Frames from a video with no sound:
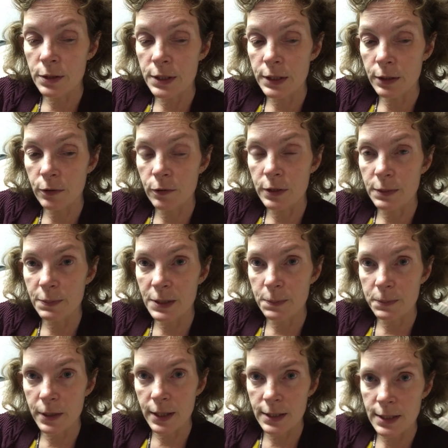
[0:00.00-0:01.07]
the Christmas
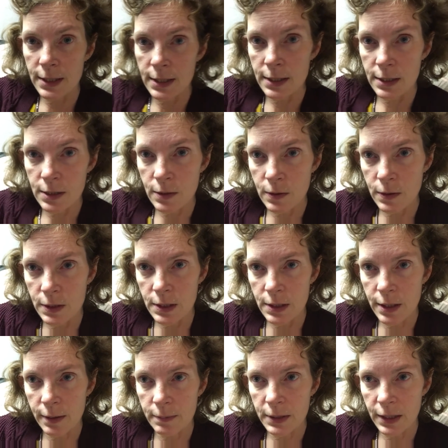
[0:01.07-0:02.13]
present, so it's
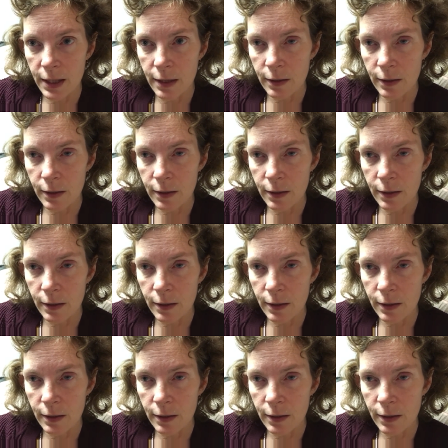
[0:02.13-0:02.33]
time to get